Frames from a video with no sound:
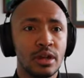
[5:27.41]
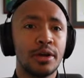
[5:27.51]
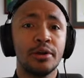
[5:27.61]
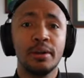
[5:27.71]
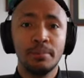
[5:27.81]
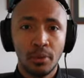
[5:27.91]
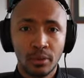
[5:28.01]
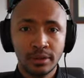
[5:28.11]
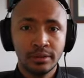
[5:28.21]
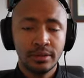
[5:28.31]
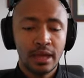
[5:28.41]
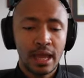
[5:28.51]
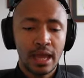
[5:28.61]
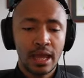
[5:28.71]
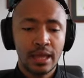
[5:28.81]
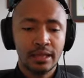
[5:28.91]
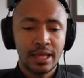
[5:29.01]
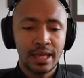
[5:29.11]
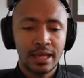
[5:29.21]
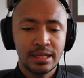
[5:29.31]
they're important and
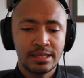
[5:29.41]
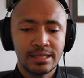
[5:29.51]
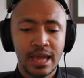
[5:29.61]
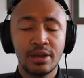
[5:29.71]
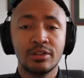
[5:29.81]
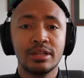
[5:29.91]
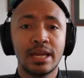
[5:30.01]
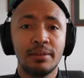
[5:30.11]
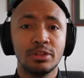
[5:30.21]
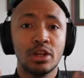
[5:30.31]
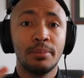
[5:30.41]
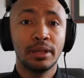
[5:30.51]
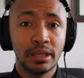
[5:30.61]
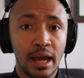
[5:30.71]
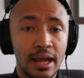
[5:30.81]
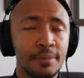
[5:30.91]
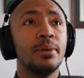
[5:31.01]
they scale the damage up a lot,